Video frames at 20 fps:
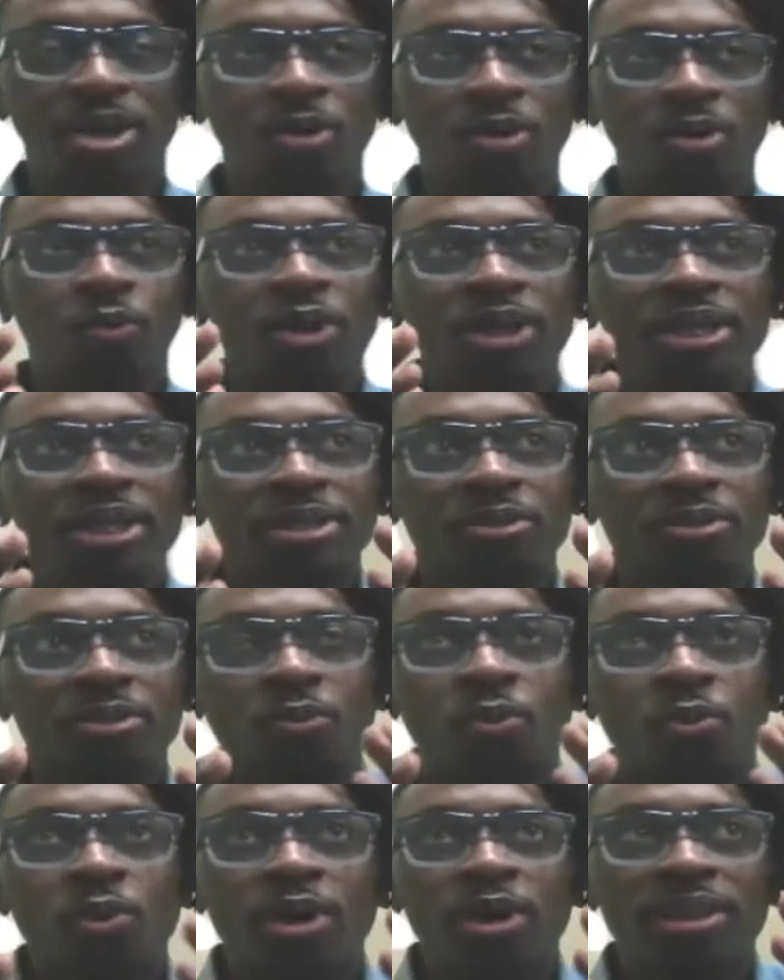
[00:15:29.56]
What is
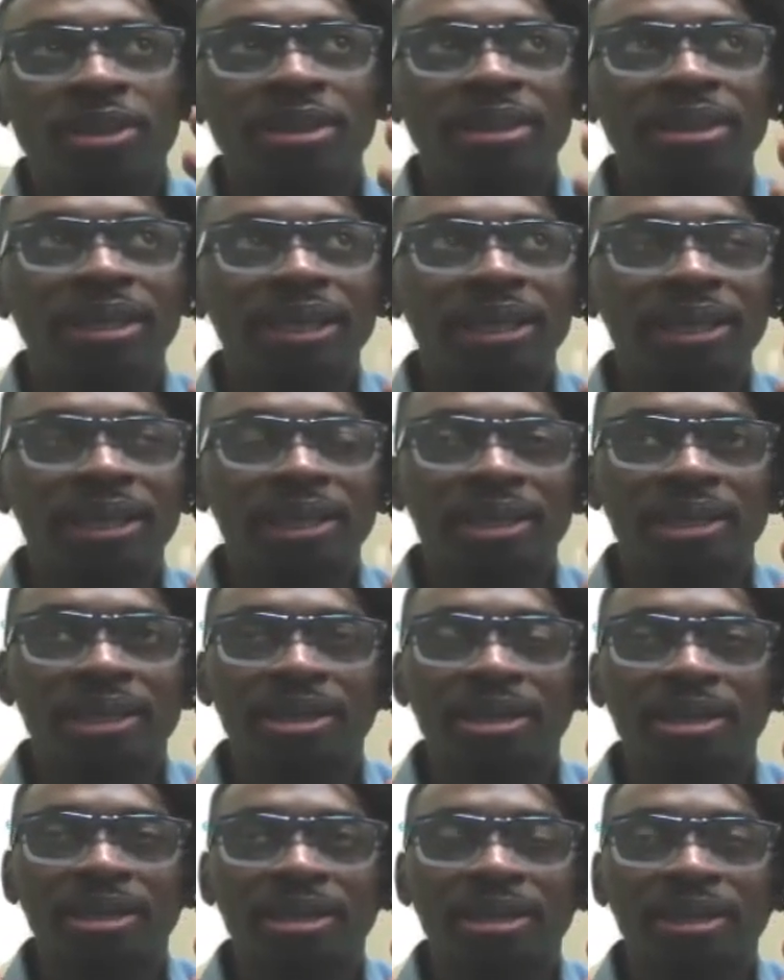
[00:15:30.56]
one
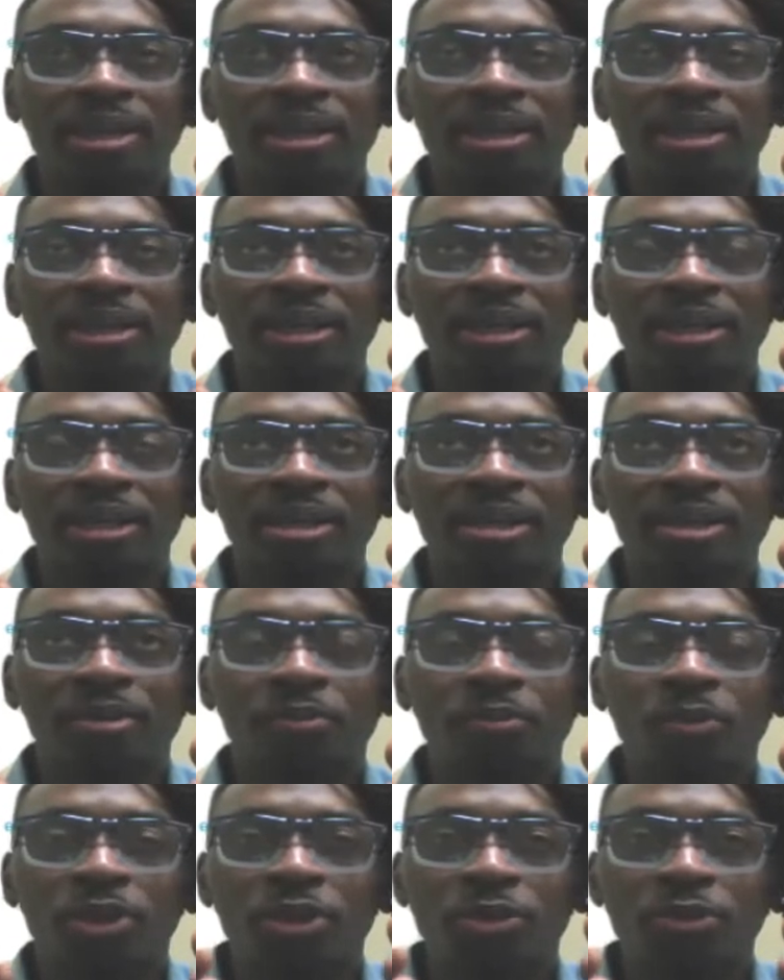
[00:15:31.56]
thing
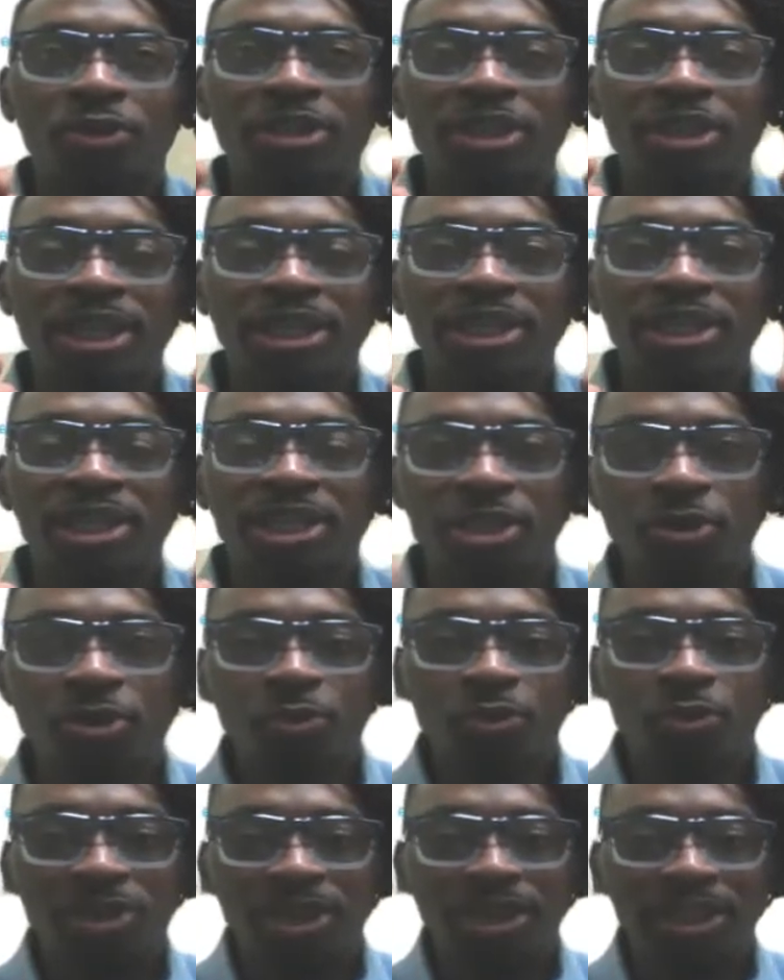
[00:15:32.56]
um, when you're teaching you
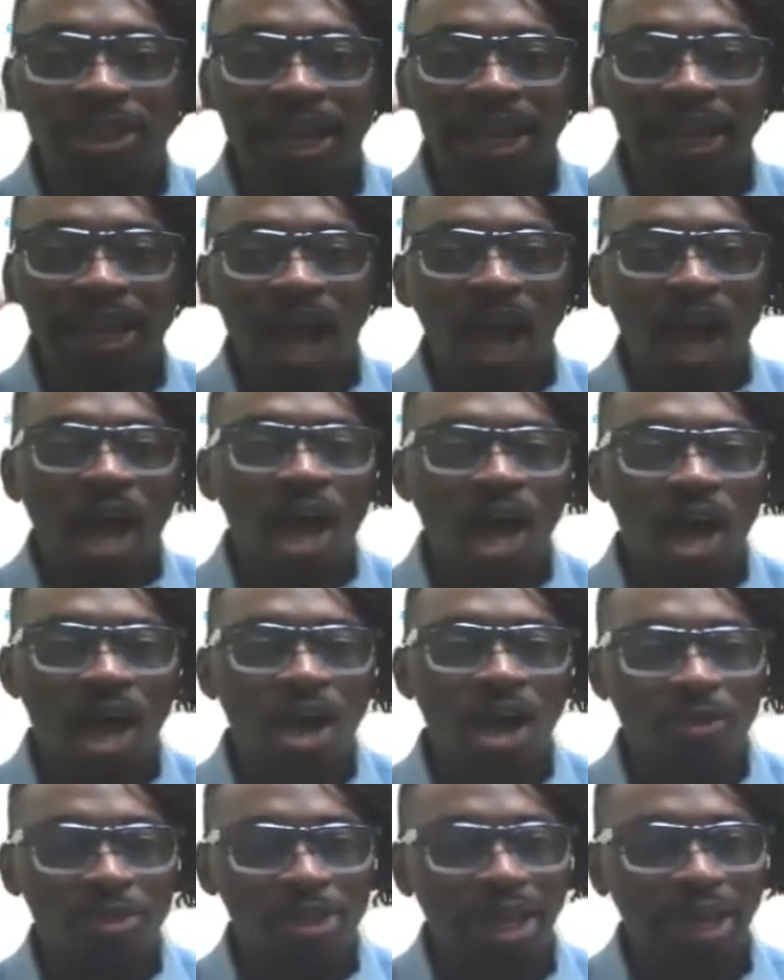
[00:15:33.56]
see that
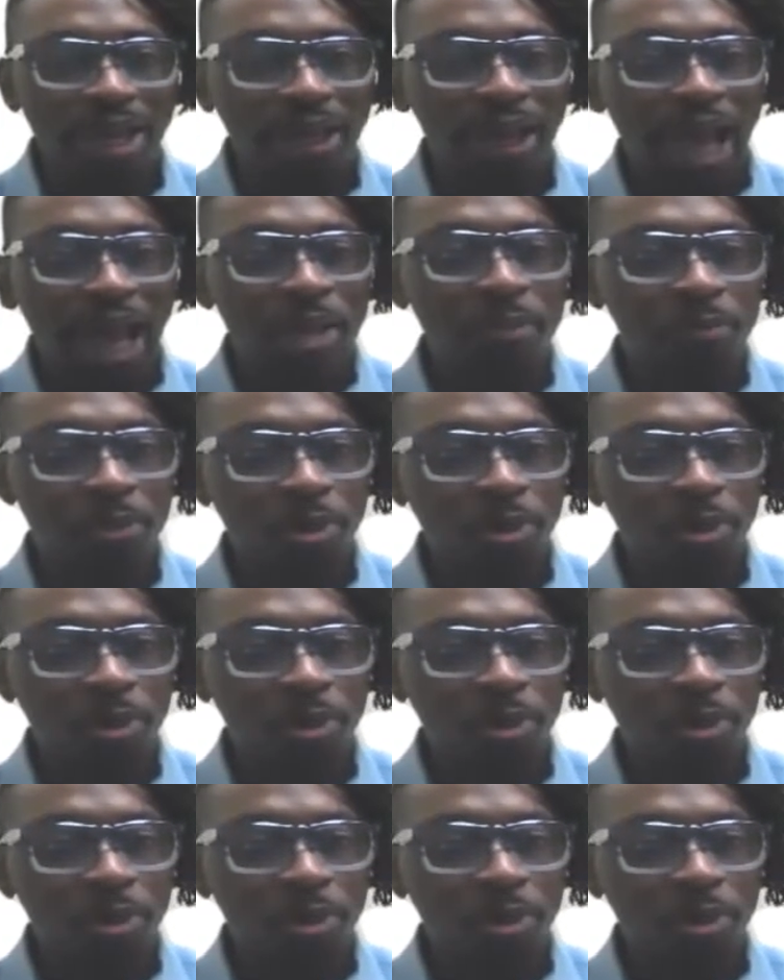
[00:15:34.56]
aha, that light